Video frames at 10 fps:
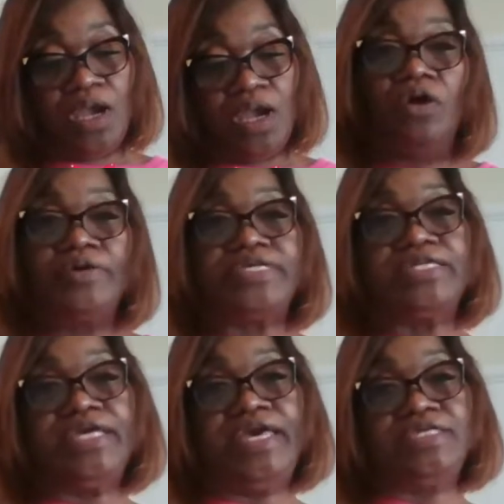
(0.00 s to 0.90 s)
go and
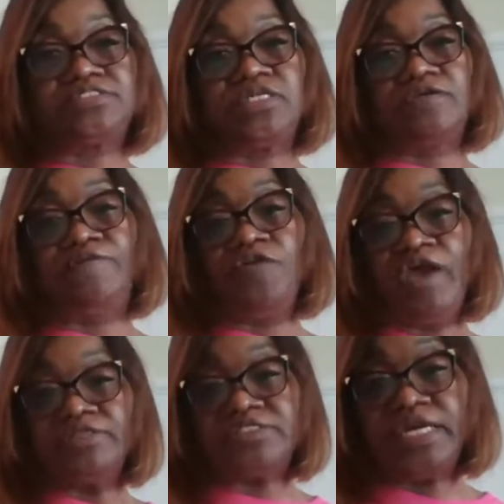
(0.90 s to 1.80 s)
take the ACE test. If you
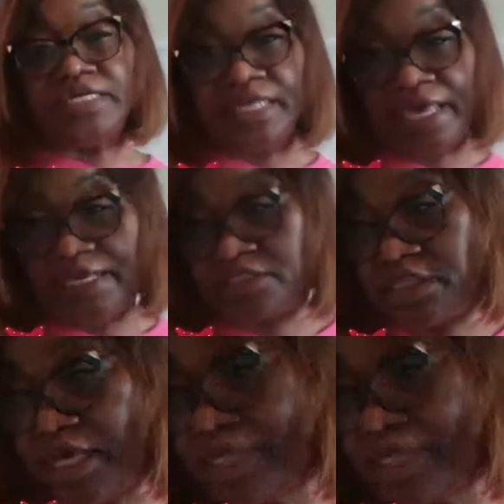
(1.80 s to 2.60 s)
haven't taken the ACE